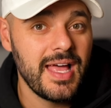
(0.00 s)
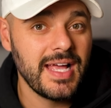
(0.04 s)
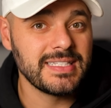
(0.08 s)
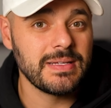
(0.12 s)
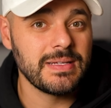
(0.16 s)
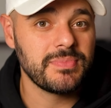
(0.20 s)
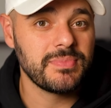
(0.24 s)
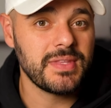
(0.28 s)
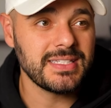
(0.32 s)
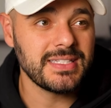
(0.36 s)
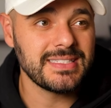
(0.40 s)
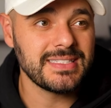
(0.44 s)

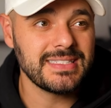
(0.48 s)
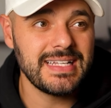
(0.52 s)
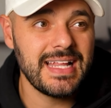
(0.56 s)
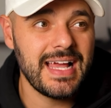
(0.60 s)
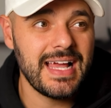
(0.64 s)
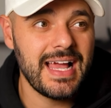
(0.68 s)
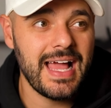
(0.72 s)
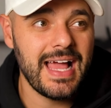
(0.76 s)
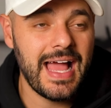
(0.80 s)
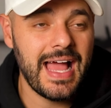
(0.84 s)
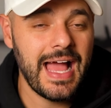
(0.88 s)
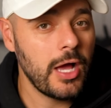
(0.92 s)
Except that's
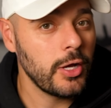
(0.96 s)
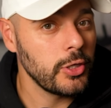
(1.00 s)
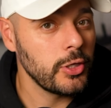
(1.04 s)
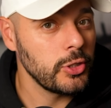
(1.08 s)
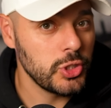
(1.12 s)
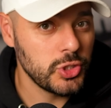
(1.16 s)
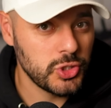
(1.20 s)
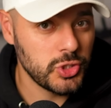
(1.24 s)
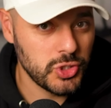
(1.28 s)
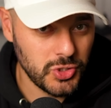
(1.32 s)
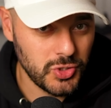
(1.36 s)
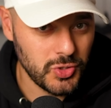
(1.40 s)
not how
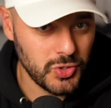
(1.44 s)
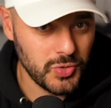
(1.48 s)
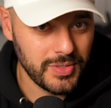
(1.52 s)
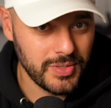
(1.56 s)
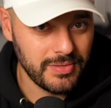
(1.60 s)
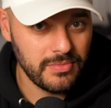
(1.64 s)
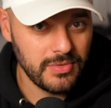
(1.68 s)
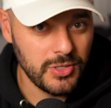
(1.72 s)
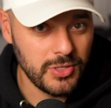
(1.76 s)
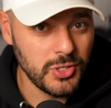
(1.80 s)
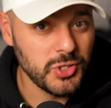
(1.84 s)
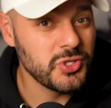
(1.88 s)
you should do
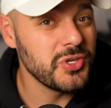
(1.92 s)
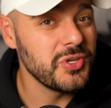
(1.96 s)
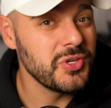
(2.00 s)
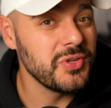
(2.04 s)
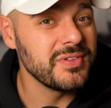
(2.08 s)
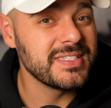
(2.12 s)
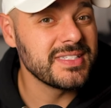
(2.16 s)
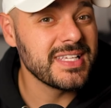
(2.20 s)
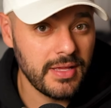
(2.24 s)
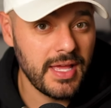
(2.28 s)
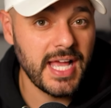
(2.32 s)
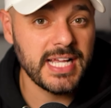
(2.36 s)
it. You should
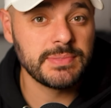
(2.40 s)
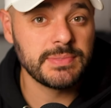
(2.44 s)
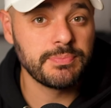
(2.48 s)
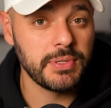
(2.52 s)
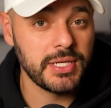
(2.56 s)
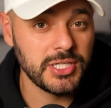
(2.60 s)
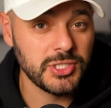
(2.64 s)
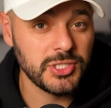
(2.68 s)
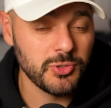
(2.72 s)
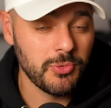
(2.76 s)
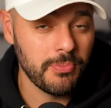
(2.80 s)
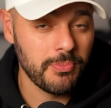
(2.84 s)
use
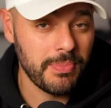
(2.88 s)
exponential